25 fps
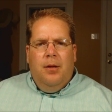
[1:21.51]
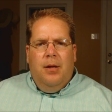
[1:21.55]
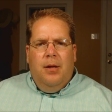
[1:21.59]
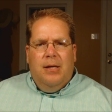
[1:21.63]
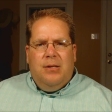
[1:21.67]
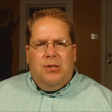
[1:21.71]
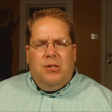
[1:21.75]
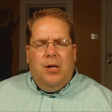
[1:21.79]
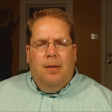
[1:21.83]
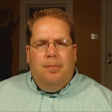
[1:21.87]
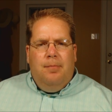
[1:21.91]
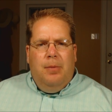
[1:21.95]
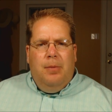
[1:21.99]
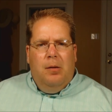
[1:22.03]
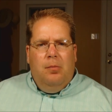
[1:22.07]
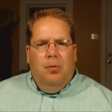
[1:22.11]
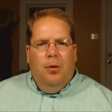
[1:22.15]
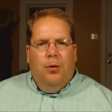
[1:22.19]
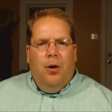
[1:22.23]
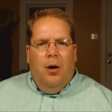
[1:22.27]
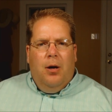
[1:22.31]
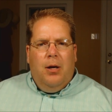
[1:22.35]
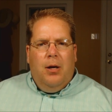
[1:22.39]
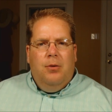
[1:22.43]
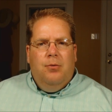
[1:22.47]
that some people
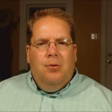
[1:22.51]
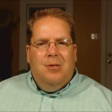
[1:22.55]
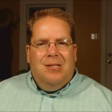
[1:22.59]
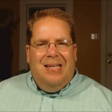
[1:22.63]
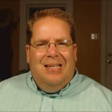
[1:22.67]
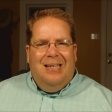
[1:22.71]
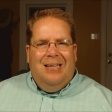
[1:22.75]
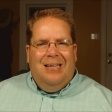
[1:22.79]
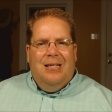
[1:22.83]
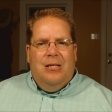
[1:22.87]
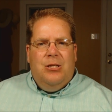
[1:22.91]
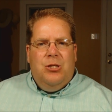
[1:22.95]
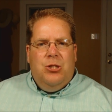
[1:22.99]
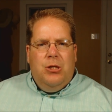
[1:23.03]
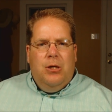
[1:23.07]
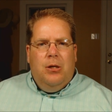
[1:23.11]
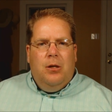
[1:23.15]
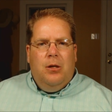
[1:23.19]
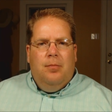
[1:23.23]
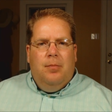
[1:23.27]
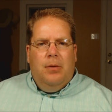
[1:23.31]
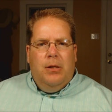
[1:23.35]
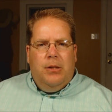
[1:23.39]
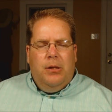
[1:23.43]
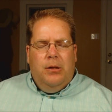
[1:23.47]
thought he was
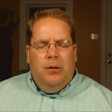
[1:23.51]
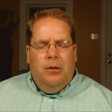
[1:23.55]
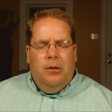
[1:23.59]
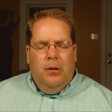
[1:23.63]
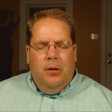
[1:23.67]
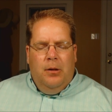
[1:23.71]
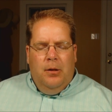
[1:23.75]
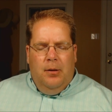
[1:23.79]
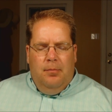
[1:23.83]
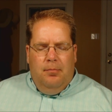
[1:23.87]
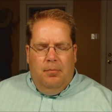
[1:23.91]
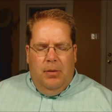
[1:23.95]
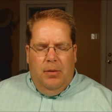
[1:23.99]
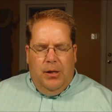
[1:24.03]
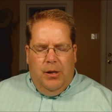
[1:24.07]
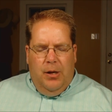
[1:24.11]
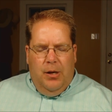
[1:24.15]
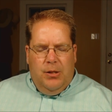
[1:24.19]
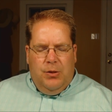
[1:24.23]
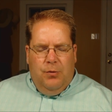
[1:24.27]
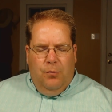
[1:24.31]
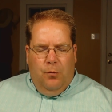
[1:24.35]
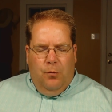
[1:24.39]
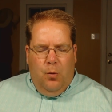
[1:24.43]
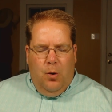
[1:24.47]
illegitimate
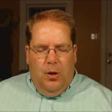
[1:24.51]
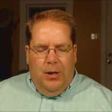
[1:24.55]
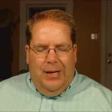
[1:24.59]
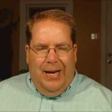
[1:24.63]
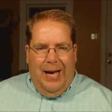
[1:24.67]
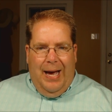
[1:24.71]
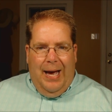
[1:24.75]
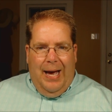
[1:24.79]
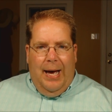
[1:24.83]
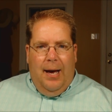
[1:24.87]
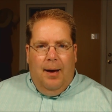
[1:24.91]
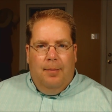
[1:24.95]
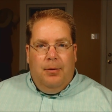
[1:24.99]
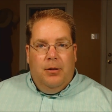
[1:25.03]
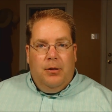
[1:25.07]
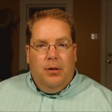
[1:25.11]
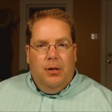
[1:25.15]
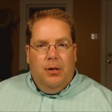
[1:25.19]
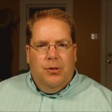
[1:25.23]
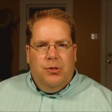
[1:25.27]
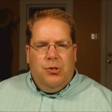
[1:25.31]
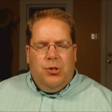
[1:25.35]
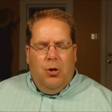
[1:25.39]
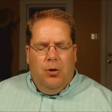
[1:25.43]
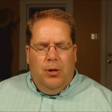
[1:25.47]
because of what had happened
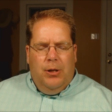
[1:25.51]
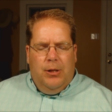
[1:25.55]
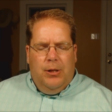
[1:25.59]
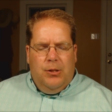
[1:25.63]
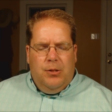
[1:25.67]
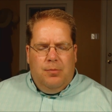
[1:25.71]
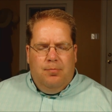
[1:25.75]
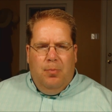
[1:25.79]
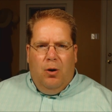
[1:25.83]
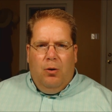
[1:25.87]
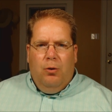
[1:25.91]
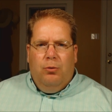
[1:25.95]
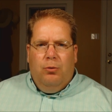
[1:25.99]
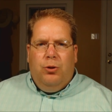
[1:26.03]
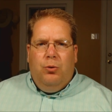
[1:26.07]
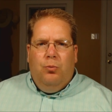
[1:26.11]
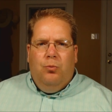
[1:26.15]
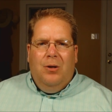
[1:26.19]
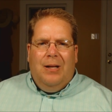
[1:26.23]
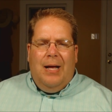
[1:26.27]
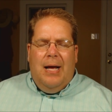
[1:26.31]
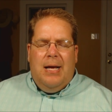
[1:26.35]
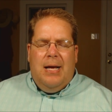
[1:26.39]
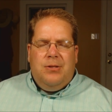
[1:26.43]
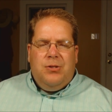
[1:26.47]
concerning his birth.
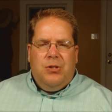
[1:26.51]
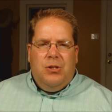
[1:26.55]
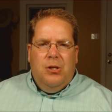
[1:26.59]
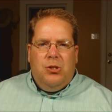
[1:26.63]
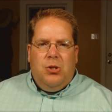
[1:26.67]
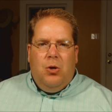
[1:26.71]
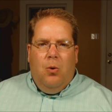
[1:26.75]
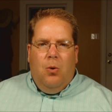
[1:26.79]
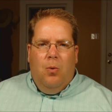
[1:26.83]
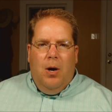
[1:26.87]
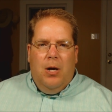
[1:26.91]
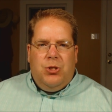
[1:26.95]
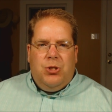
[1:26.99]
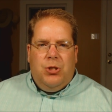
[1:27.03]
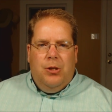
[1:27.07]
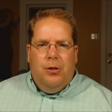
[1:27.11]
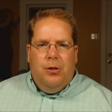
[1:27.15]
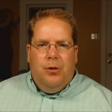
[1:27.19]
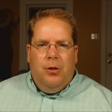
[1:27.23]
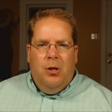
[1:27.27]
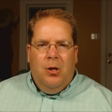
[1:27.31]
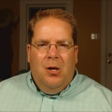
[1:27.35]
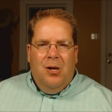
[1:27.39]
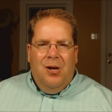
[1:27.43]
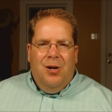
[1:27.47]
We'll ask this
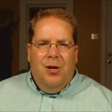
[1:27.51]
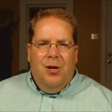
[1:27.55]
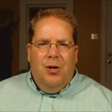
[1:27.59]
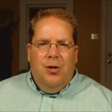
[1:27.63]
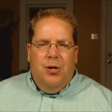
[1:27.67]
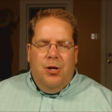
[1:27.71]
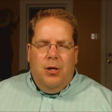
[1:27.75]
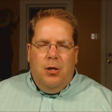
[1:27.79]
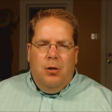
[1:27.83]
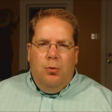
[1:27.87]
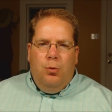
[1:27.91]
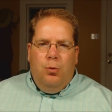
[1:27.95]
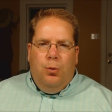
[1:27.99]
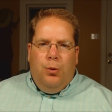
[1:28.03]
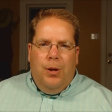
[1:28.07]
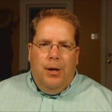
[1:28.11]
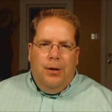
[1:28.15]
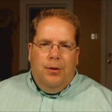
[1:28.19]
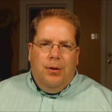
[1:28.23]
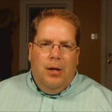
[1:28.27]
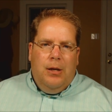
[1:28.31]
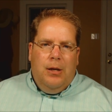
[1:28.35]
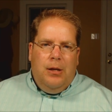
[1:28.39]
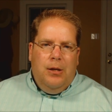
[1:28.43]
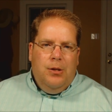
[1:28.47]
question. Do you
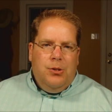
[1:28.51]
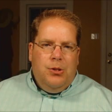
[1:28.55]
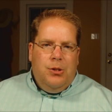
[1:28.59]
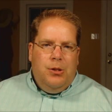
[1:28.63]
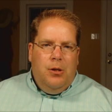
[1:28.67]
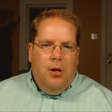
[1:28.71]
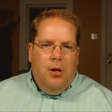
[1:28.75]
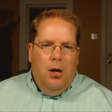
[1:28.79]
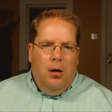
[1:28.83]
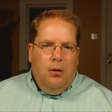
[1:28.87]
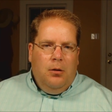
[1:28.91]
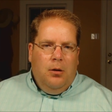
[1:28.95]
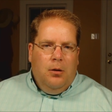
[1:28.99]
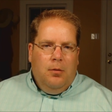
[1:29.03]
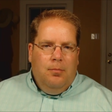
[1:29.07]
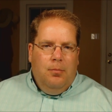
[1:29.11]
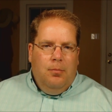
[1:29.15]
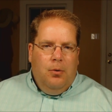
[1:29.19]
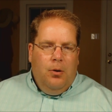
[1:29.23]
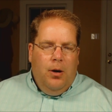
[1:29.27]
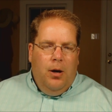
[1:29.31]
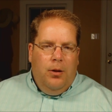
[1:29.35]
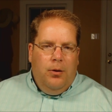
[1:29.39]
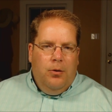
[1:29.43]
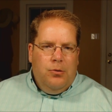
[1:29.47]
think that his younger
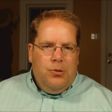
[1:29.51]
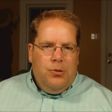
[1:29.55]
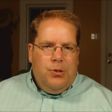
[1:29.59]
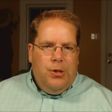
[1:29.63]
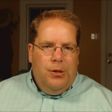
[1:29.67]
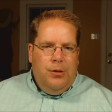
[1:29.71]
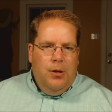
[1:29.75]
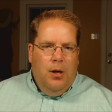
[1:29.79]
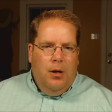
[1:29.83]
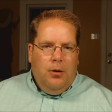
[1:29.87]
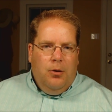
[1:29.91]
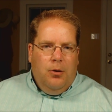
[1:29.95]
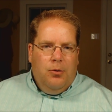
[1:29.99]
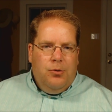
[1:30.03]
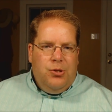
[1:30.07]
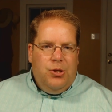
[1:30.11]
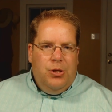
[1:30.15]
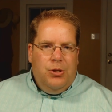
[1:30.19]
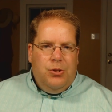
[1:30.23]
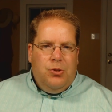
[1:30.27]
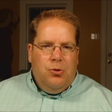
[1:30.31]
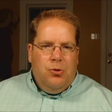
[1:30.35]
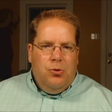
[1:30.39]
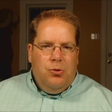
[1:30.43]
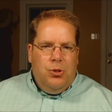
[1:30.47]
brothers and younger
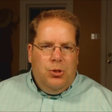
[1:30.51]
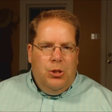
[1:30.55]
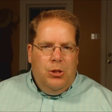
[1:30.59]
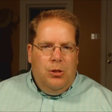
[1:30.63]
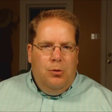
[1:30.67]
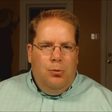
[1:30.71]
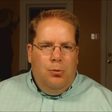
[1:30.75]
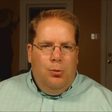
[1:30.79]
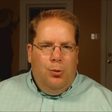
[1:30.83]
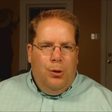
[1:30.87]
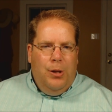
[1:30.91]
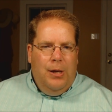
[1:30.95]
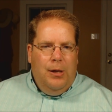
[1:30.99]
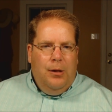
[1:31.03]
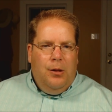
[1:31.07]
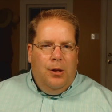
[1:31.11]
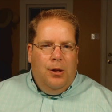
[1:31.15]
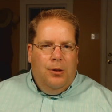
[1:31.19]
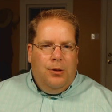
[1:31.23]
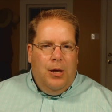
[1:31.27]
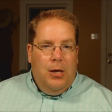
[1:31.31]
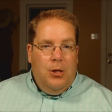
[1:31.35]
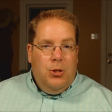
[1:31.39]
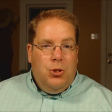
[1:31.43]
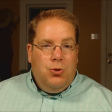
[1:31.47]
sisters, do you think
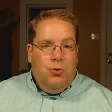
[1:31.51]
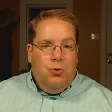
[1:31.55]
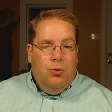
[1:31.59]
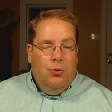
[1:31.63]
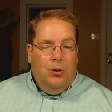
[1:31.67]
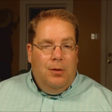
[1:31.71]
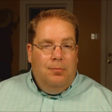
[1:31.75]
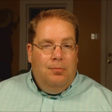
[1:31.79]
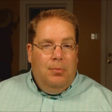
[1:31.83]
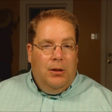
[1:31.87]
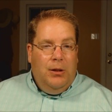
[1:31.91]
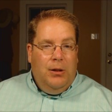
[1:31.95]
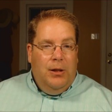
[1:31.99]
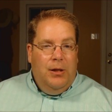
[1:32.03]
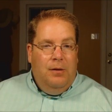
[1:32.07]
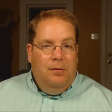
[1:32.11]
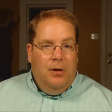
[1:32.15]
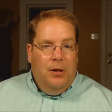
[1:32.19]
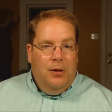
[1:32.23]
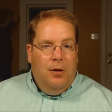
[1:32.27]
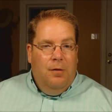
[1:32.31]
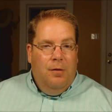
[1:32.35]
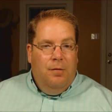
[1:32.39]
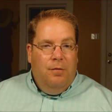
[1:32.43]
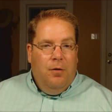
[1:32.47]
that they truly
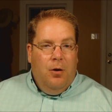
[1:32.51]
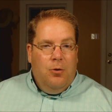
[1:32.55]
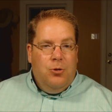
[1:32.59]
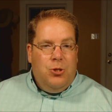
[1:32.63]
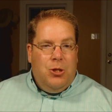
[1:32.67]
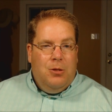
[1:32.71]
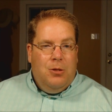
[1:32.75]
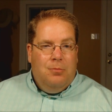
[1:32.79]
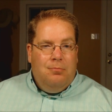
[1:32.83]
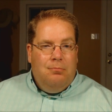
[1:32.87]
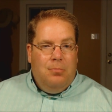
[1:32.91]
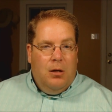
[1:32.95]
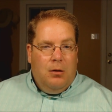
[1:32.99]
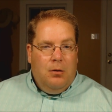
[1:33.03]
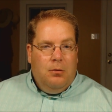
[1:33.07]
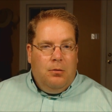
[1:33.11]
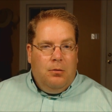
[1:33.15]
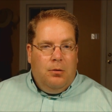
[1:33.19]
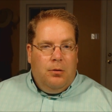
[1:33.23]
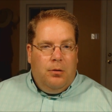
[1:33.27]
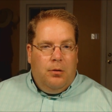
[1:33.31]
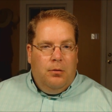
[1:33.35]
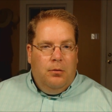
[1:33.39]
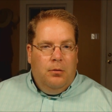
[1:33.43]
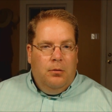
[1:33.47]
believed in the virgin
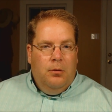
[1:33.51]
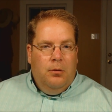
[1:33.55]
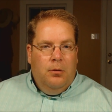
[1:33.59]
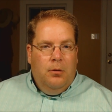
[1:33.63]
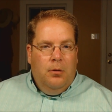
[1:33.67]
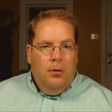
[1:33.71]
birth?